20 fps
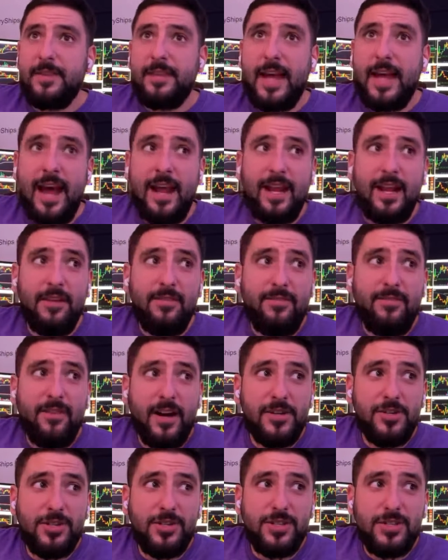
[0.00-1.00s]
that if
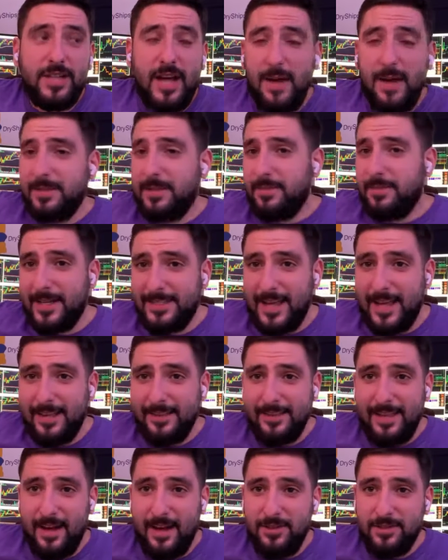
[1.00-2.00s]
I just stopped at my
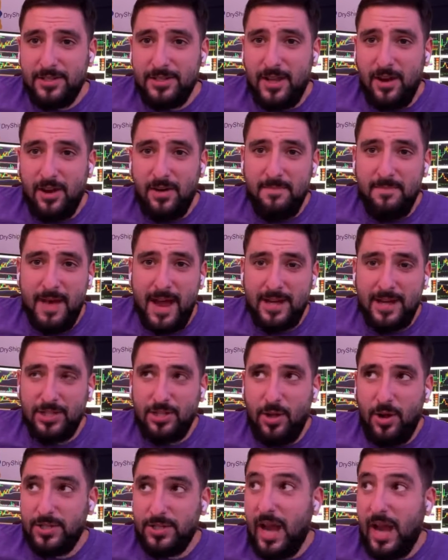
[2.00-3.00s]
$10,000
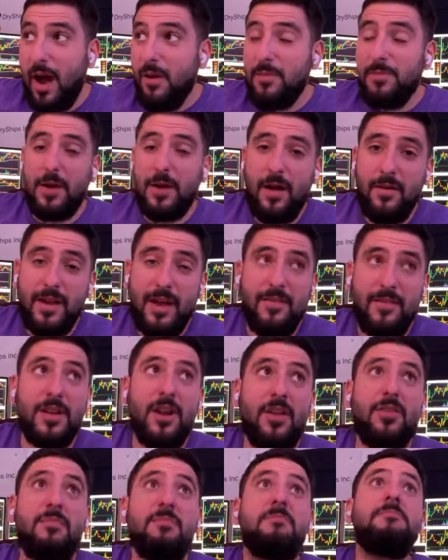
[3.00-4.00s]
max loss, I would probably have
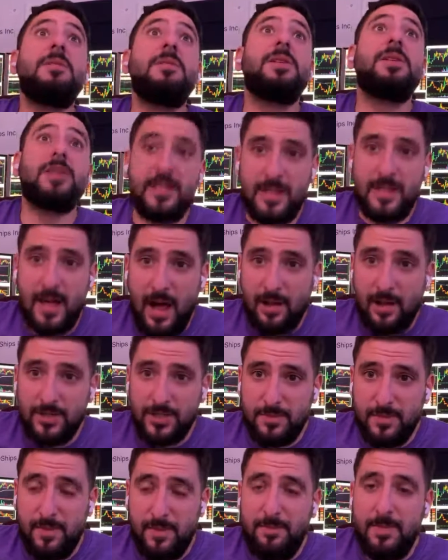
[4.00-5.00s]
another million
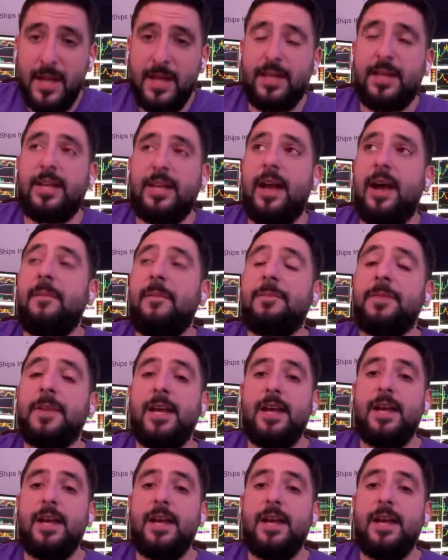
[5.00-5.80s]
dollars in my bank account.